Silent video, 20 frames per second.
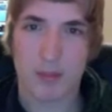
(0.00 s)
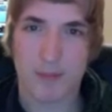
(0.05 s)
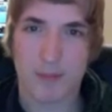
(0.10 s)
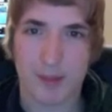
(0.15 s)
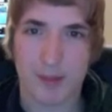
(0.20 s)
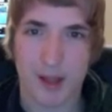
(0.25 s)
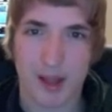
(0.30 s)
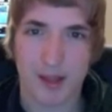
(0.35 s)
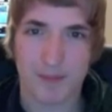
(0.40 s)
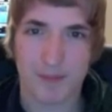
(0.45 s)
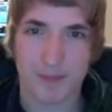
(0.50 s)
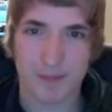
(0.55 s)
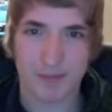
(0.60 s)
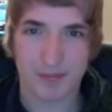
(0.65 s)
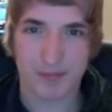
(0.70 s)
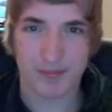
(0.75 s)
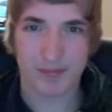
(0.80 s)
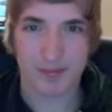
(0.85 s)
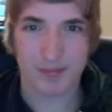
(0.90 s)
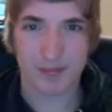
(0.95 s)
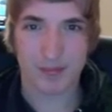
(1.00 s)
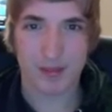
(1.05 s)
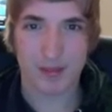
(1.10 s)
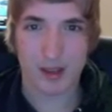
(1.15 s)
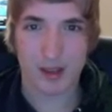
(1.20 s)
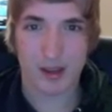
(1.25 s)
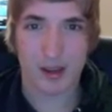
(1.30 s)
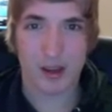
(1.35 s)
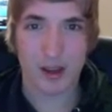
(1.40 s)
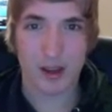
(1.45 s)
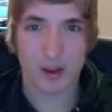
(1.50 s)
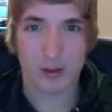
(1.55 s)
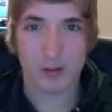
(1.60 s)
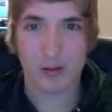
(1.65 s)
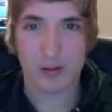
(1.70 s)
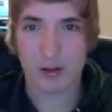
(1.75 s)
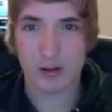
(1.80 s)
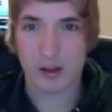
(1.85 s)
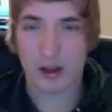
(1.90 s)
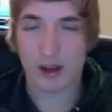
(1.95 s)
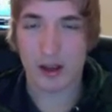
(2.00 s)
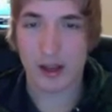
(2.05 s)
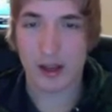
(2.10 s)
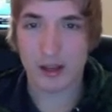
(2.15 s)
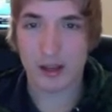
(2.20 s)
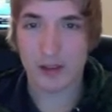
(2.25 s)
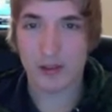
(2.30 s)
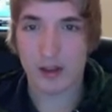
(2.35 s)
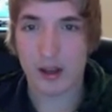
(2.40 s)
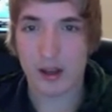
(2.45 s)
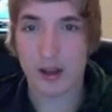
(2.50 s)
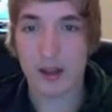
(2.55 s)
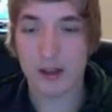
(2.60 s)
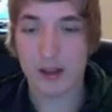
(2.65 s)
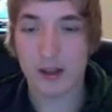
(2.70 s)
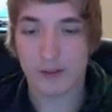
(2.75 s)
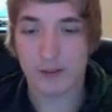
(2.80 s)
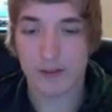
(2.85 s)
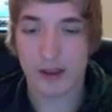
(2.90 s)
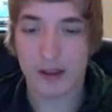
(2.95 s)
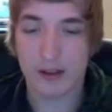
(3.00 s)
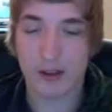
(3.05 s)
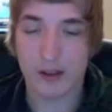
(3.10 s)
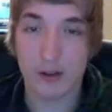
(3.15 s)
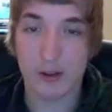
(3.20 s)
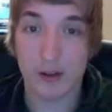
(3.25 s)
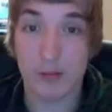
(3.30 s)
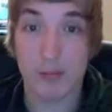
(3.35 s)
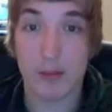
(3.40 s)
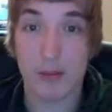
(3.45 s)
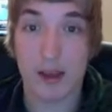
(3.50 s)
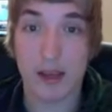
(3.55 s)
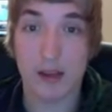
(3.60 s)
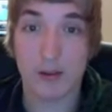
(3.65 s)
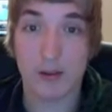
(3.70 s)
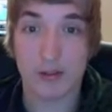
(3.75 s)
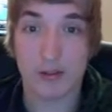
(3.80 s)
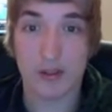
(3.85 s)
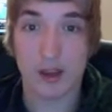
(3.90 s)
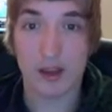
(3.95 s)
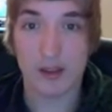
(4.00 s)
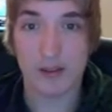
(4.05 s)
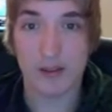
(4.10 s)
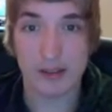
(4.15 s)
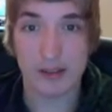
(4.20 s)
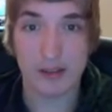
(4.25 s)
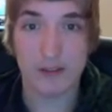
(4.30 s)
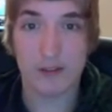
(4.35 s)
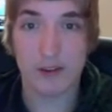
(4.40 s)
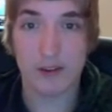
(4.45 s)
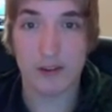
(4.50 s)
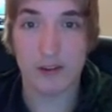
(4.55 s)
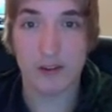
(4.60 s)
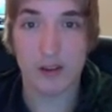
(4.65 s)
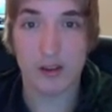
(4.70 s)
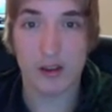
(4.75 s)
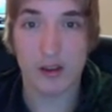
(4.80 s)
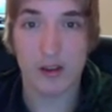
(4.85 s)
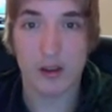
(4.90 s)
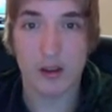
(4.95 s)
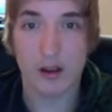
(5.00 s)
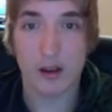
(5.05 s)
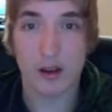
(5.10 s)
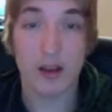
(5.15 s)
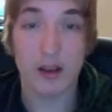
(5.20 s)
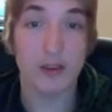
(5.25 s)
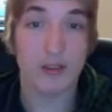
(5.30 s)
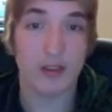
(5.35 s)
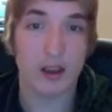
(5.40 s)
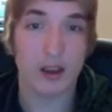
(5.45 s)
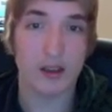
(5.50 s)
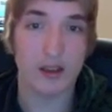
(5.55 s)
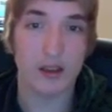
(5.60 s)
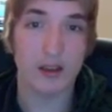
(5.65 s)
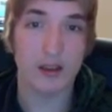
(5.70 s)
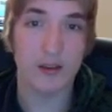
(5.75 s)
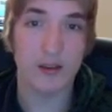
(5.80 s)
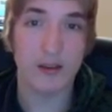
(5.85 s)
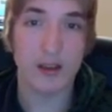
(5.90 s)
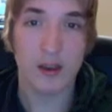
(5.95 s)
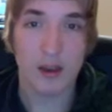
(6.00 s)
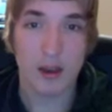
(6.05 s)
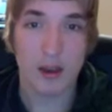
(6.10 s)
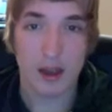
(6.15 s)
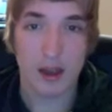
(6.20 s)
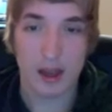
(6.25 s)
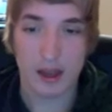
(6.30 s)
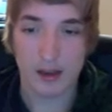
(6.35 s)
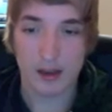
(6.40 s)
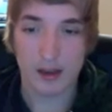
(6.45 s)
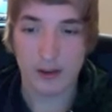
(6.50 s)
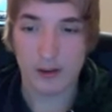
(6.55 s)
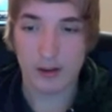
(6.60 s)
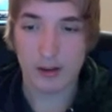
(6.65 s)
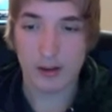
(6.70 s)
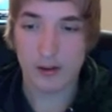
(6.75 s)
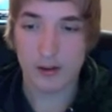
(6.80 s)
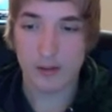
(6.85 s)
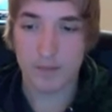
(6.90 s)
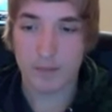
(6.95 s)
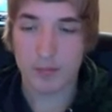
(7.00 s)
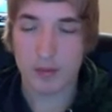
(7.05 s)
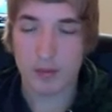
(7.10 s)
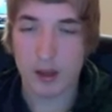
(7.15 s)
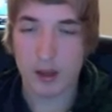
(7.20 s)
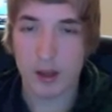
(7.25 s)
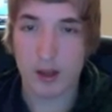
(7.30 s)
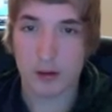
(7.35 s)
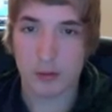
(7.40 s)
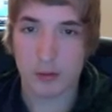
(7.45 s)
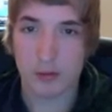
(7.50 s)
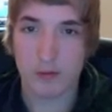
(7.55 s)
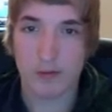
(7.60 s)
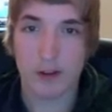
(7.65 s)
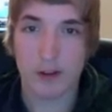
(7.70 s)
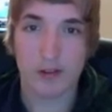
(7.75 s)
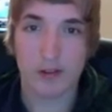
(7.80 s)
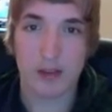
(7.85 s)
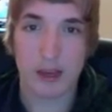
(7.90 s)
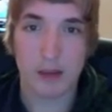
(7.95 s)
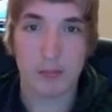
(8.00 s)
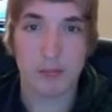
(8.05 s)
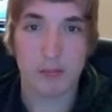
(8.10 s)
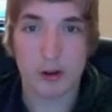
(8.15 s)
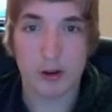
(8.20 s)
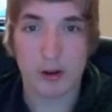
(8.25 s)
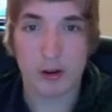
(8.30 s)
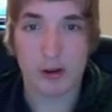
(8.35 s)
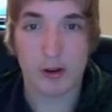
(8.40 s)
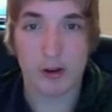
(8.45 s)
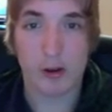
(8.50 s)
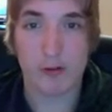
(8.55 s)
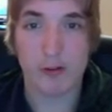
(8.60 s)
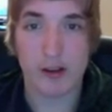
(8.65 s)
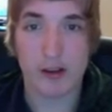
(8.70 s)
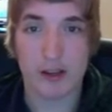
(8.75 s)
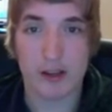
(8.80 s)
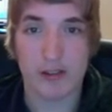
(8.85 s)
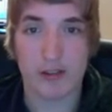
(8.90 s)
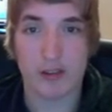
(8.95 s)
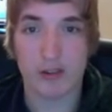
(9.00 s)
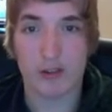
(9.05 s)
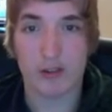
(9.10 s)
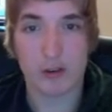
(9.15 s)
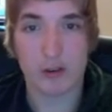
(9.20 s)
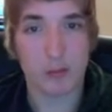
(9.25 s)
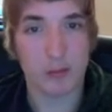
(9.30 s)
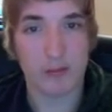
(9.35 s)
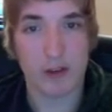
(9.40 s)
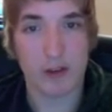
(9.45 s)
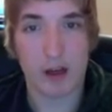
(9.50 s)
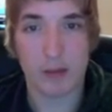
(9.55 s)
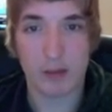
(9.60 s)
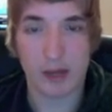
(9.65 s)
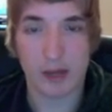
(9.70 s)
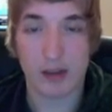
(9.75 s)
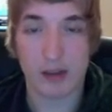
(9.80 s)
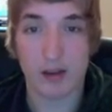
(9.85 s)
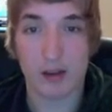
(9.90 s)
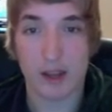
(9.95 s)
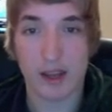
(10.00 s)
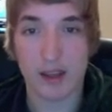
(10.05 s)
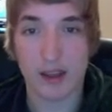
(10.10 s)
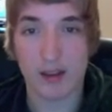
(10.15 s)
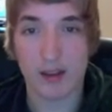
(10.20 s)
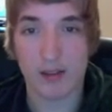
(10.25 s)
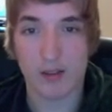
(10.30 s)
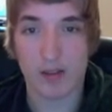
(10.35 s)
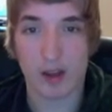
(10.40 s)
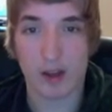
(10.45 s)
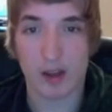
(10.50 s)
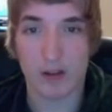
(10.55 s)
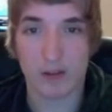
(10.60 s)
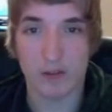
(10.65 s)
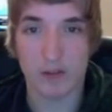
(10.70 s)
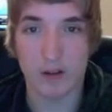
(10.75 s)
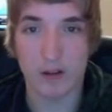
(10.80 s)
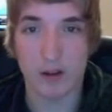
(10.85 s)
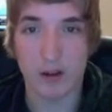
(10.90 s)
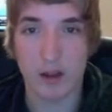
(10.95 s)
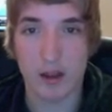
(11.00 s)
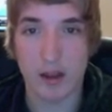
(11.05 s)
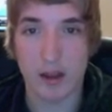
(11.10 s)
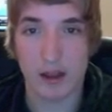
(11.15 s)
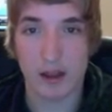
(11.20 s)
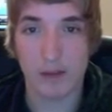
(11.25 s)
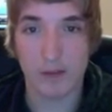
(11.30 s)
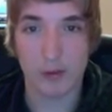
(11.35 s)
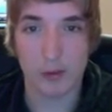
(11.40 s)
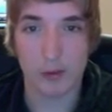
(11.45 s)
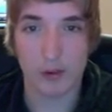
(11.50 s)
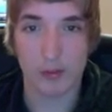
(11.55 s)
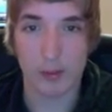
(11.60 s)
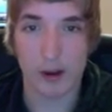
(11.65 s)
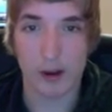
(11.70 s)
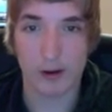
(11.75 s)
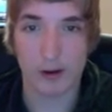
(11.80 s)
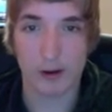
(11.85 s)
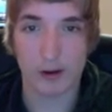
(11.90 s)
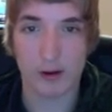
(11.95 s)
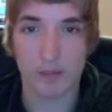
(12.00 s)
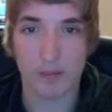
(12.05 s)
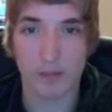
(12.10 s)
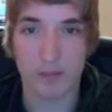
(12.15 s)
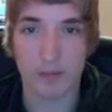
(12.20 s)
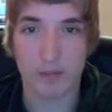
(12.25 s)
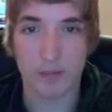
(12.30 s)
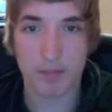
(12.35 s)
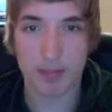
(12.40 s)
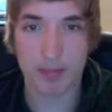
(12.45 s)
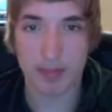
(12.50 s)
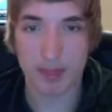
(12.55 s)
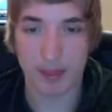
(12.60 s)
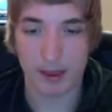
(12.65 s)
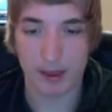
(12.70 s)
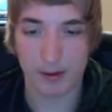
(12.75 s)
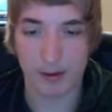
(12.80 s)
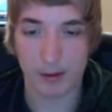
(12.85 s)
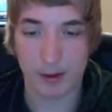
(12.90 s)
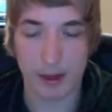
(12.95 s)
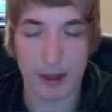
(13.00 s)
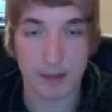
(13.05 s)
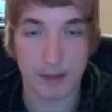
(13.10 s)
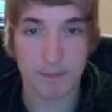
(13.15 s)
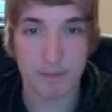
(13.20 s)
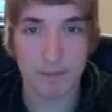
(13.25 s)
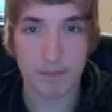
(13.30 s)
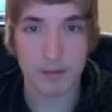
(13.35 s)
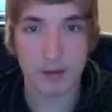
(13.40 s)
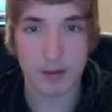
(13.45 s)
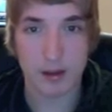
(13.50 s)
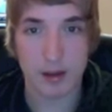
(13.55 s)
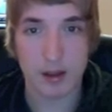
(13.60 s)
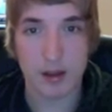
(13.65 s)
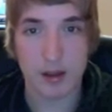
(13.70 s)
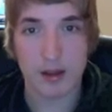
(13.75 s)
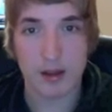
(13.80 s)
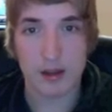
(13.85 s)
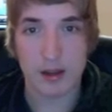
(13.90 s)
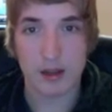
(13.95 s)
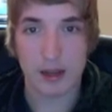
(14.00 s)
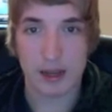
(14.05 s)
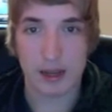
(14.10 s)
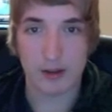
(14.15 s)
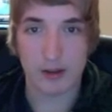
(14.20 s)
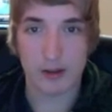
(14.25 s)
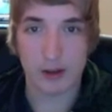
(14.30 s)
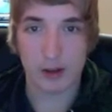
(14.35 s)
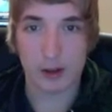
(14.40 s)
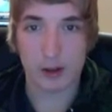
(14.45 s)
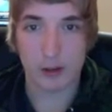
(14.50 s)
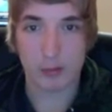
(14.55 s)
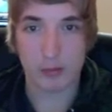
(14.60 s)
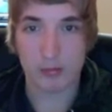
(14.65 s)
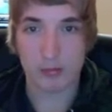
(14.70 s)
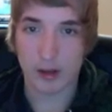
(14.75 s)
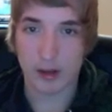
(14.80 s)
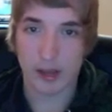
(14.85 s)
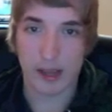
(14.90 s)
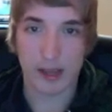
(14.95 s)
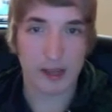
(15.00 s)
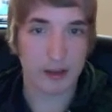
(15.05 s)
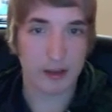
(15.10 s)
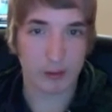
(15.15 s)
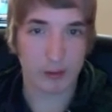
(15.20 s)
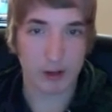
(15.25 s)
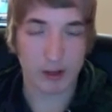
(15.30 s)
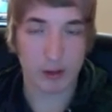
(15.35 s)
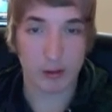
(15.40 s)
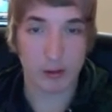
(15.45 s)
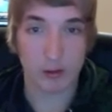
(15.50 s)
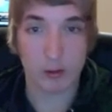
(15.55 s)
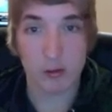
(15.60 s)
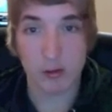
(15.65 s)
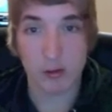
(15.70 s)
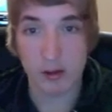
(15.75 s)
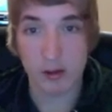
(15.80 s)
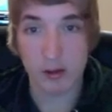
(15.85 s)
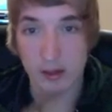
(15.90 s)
but I don't know. Because I like the fact that you can main or side D-Fisher. I side it, and you can, first game you can go really consistent with Armageddon Knight and stuff, and Foolish Burial, and do that, and okay, that's really cool,